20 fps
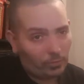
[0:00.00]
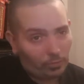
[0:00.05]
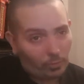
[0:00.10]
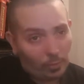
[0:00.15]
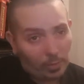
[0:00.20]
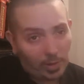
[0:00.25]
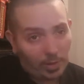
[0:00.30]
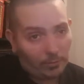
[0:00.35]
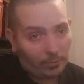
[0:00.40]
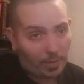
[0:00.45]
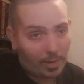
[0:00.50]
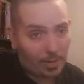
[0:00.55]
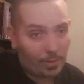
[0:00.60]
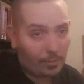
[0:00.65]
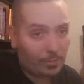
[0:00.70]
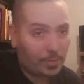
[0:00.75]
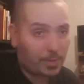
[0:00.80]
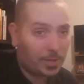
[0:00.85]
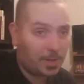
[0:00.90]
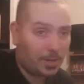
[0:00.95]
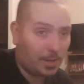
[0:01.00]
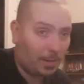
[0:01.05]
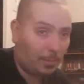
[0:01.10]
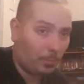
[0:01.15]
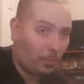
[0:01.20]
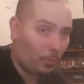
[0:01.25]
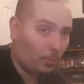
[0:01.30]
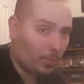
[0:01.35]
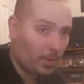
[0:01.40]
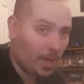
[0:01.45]
20 rounds in a
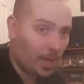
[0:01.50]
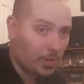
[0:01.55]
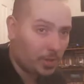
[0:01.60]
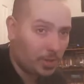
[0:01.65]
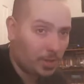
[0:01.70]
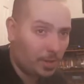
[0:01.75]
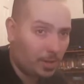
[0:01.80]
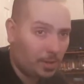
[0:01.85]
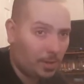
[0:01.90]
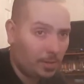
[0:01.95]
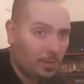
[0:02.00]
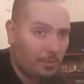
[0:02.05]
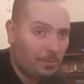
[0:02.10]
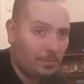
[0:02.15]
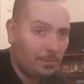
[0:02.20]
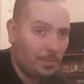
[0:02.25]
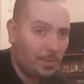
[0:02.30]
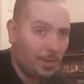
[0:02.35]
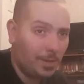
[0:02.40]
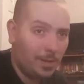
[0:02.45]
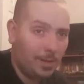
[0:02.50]
bolt action gun,